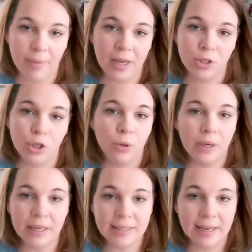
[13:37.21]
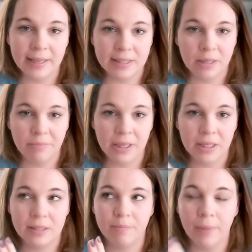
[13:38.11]
Buy 2, get 10
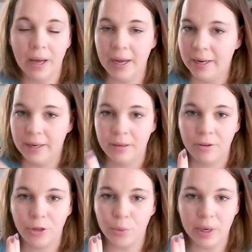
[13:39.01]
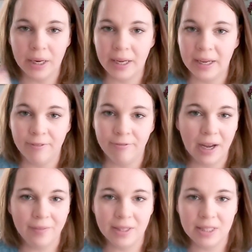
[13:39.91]
ECBs, buy 3, get
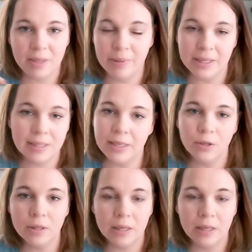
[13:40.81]
5 ECBs.